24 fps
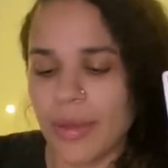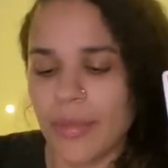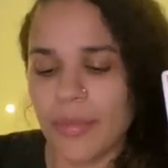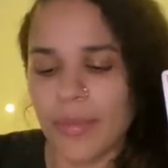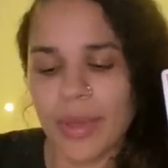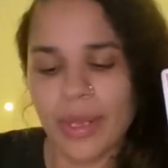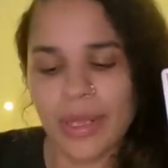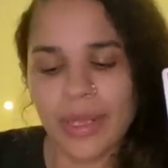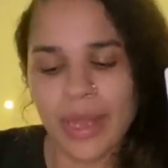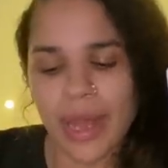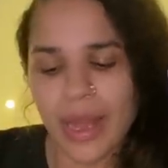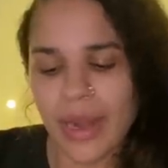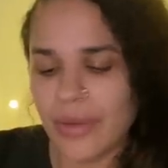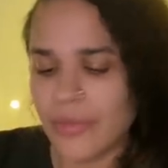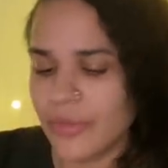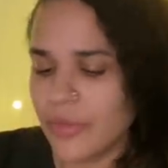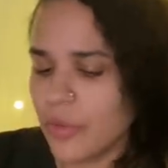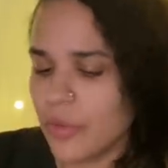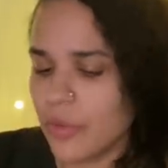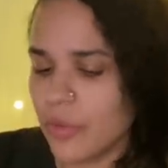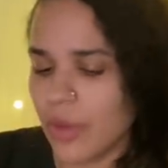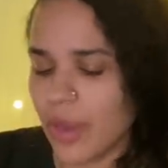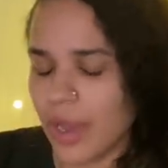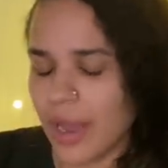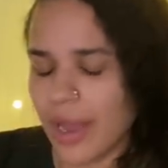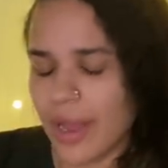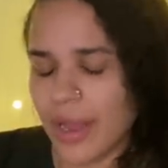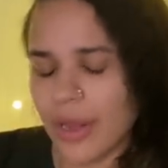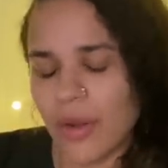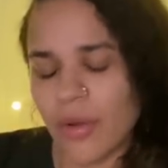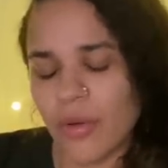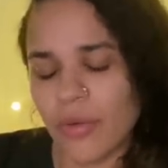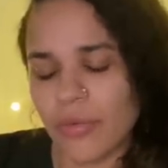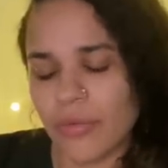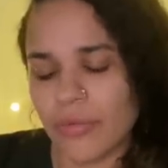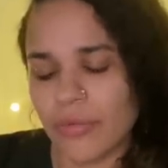lot of you, I
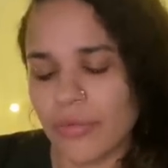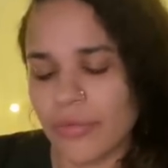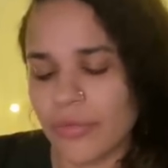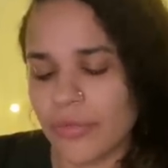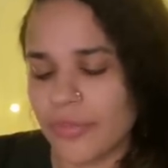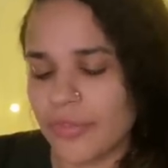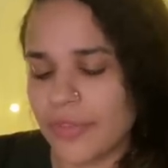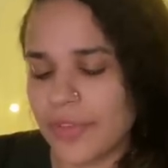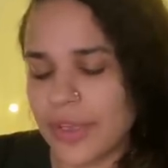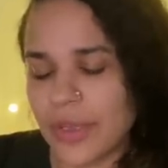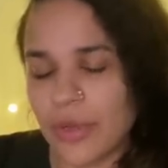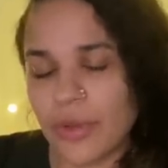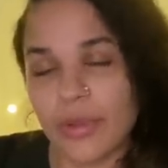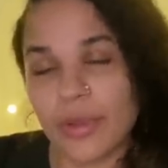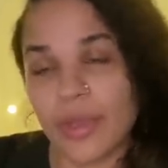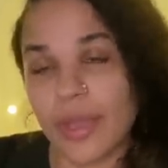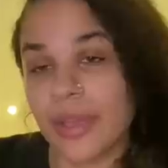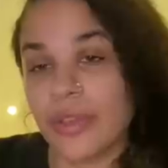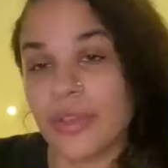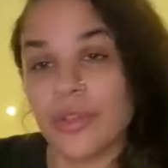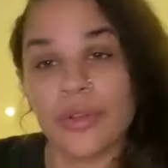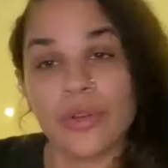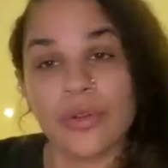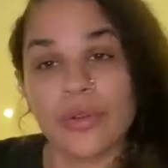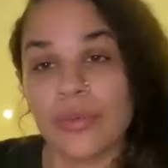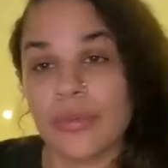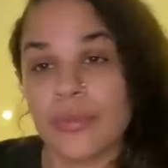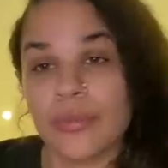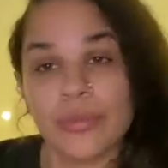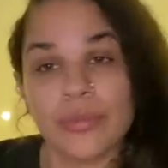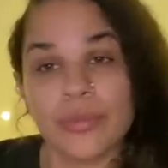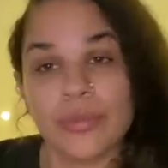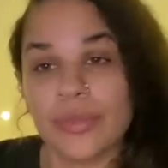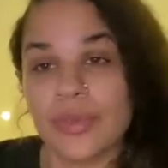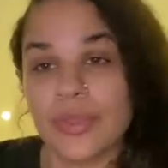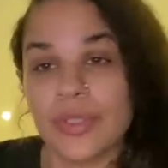don't feel like you're
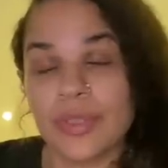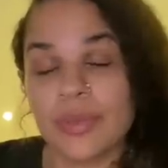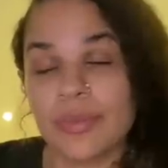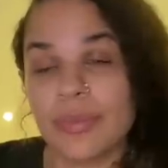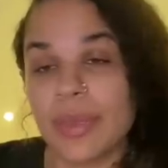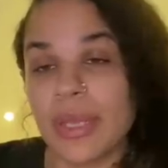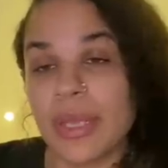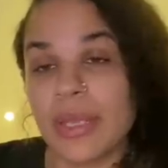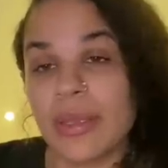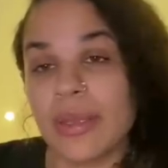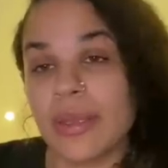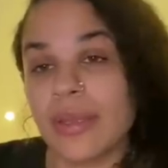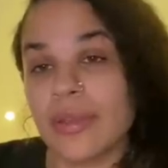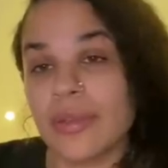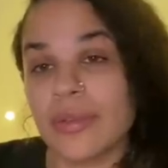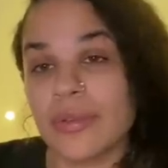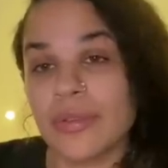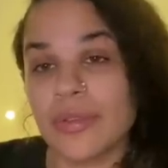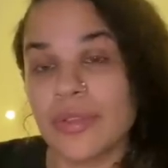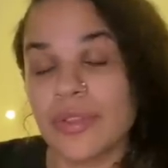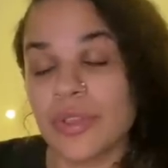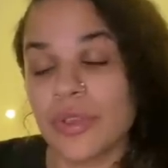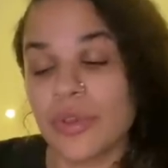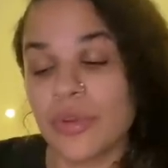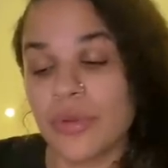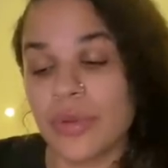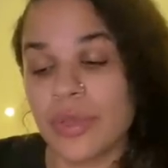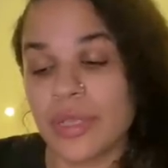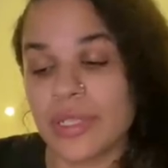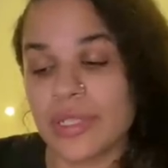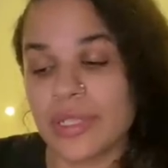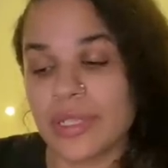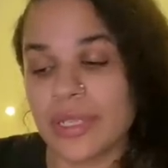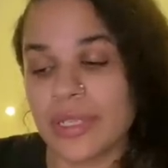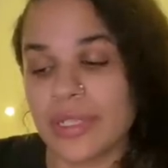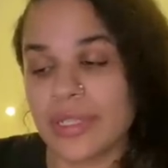speaking to who
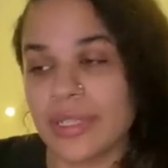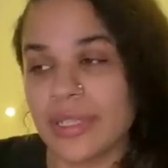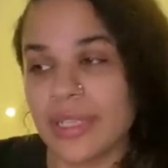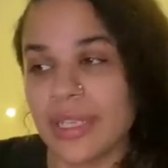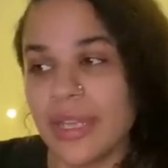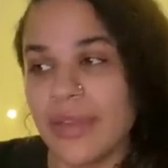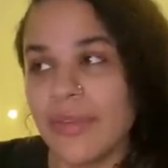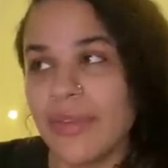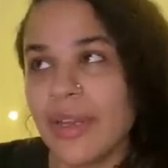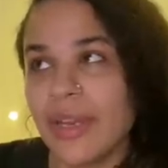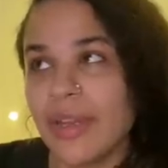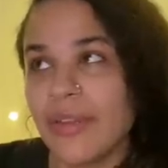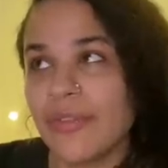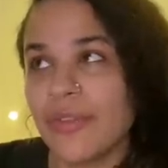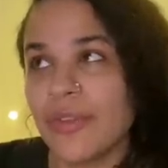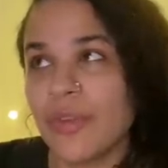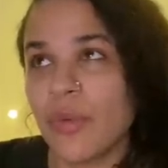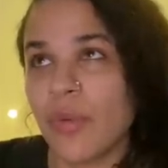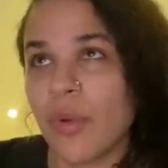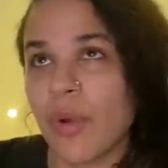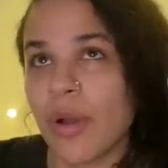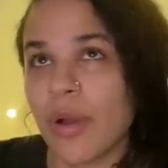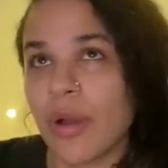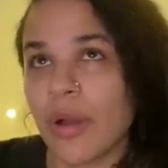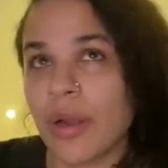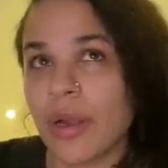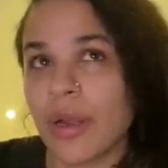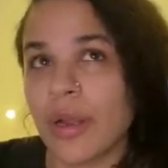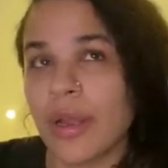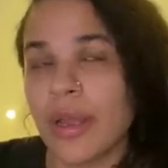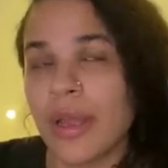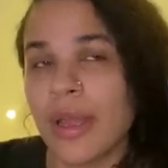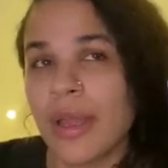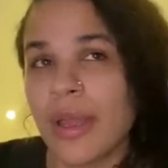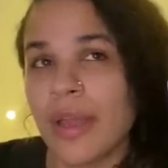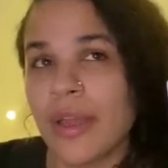this is. And even if you
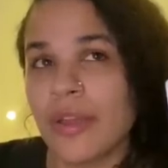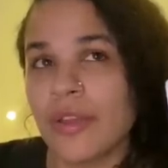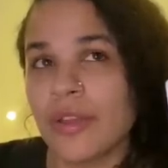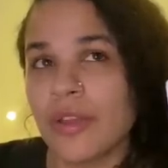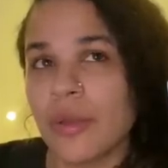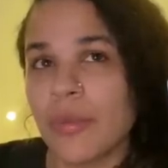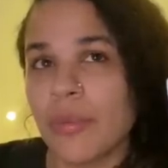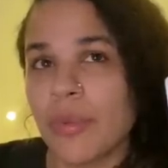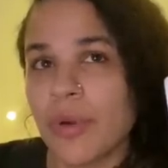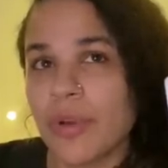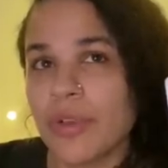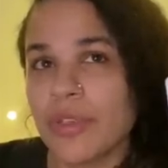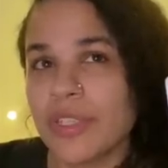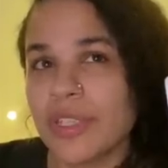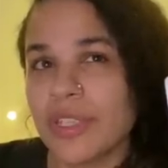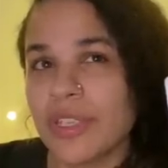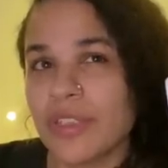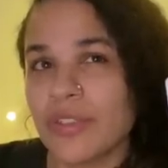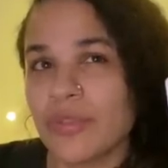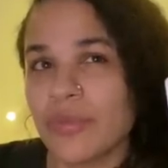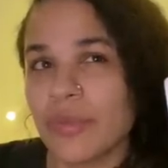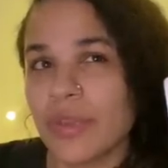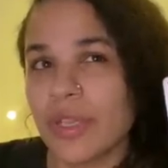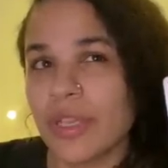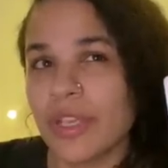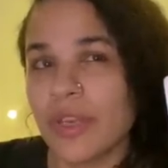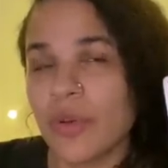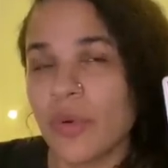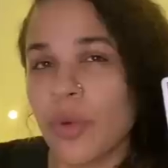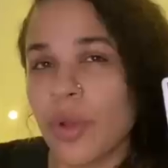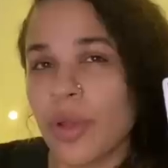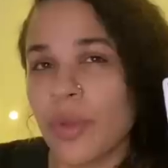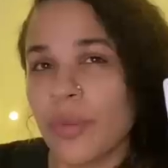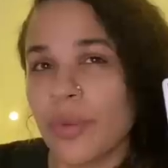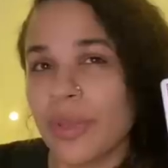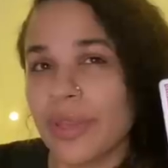are, your person is really
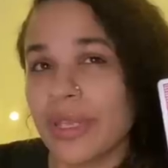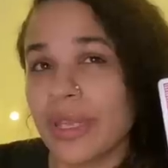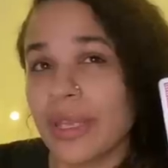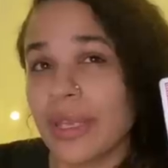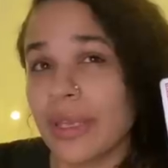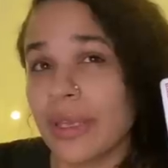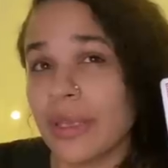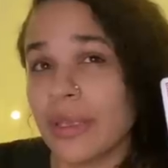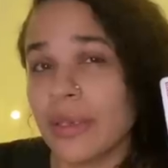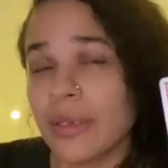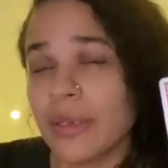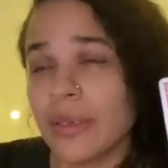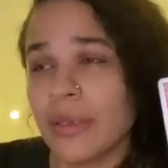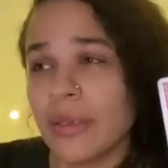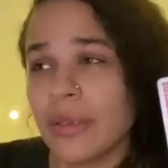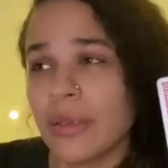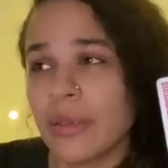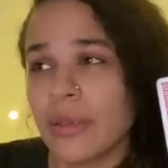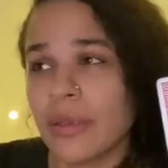going within